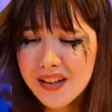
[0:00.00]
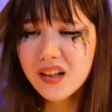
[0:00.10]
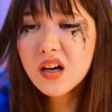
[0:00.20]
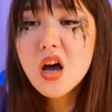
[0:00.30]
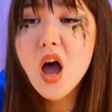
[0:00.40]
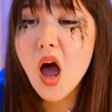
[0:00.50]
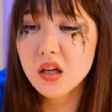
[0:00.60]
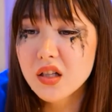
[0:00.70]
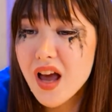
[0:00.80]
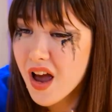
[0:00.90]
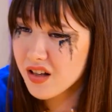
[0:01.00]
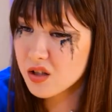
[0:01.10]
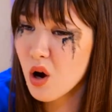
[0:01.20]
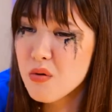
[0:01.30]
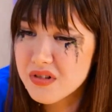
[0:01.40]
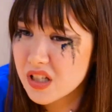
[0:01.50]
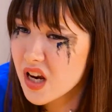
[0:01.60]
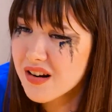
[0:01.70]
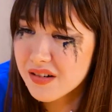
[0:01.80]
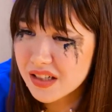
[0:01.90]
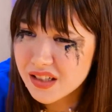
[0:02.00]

Why doesn't he love me?